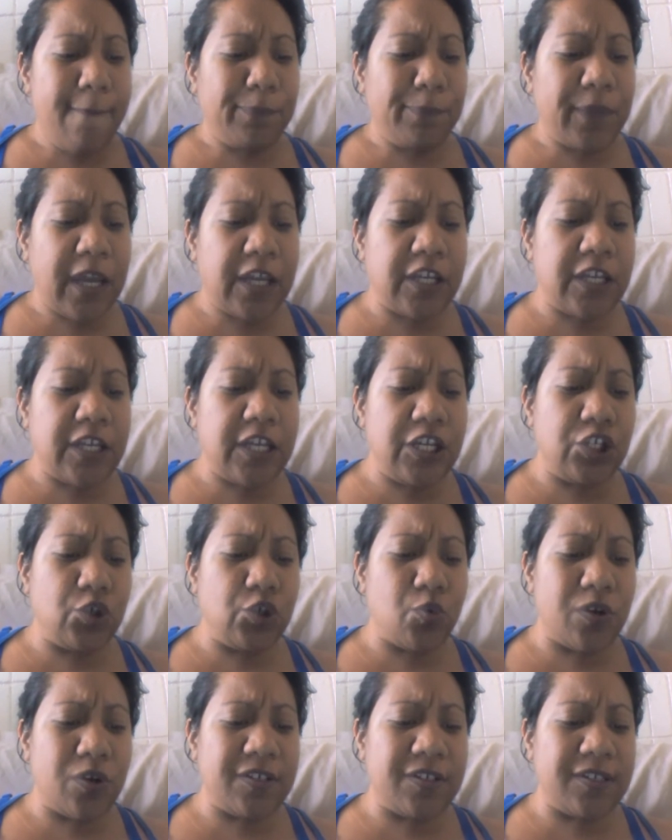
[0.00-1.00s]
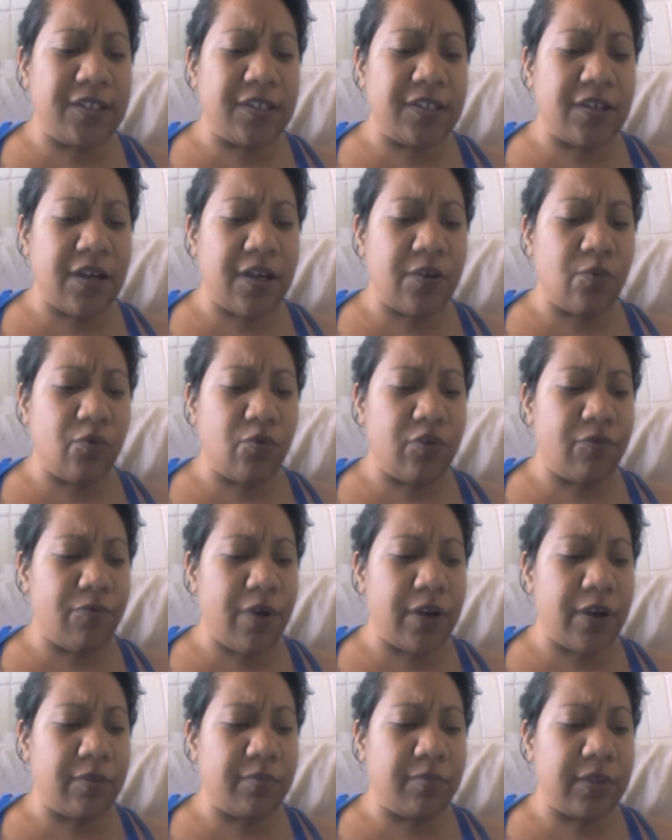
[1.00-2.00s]
and each one is done with
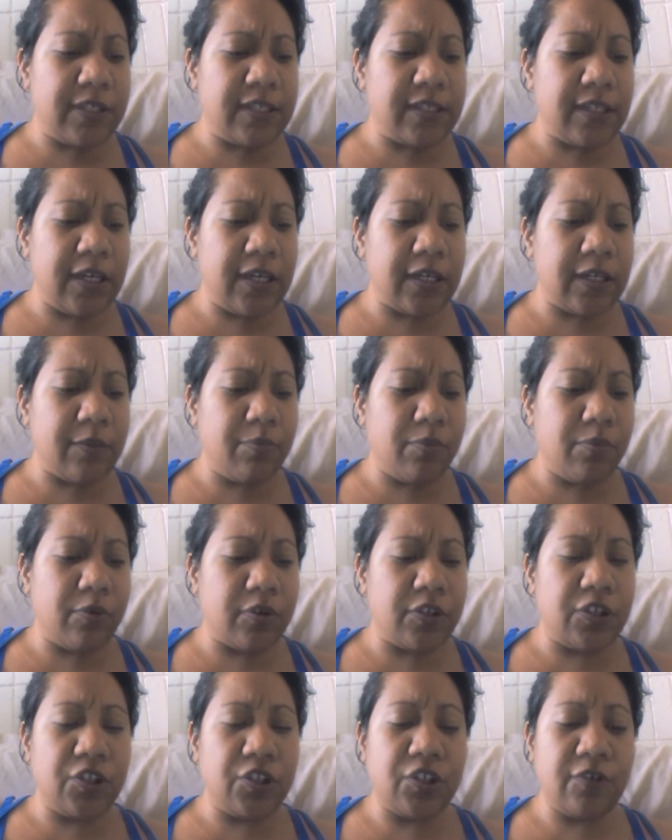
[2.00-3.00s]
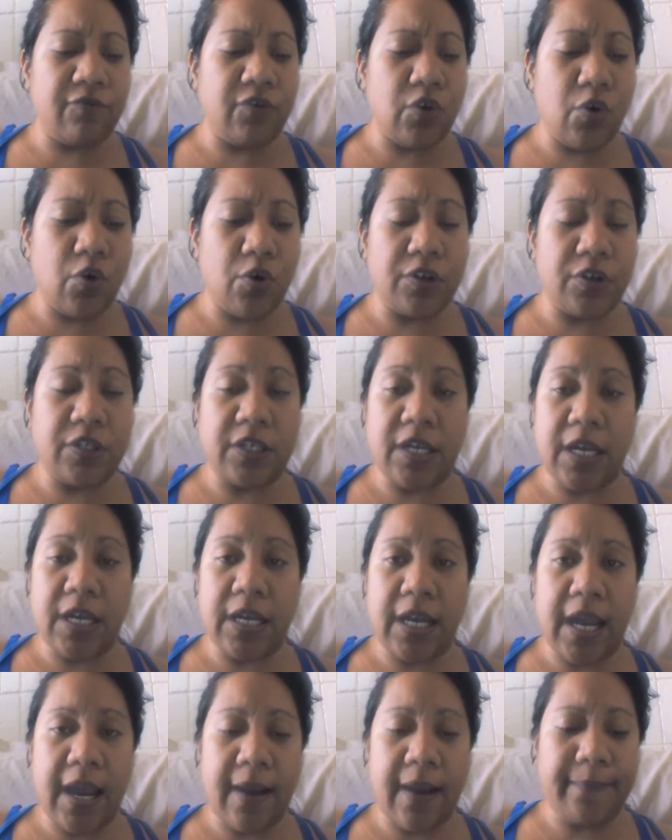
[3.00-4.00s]
randomly selected portions of your
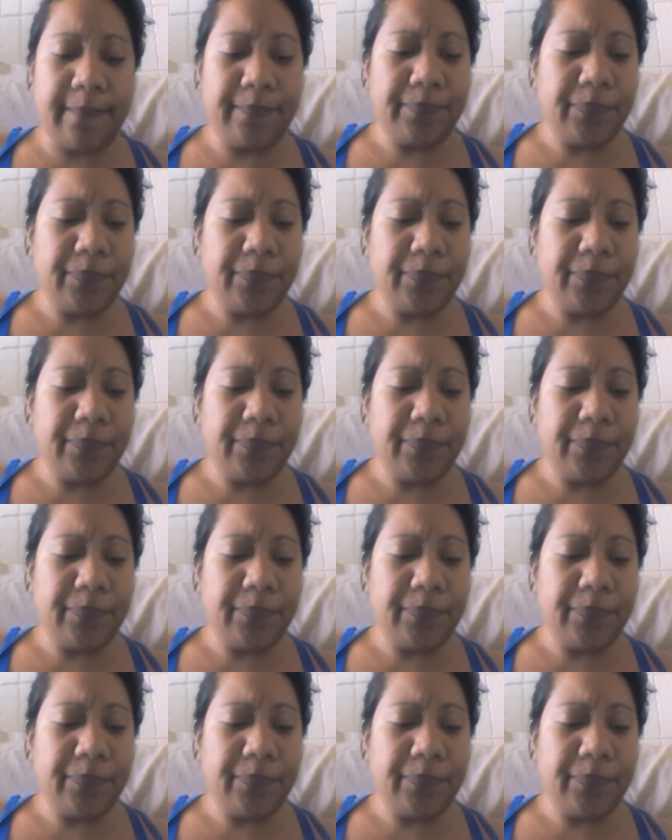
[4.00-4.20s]
DNA.